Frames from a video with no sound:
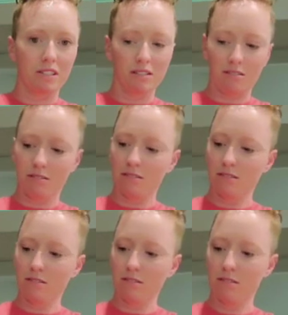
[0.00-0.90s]
it,
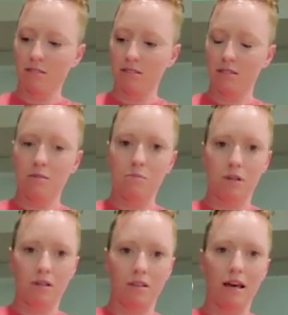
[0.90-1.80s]
but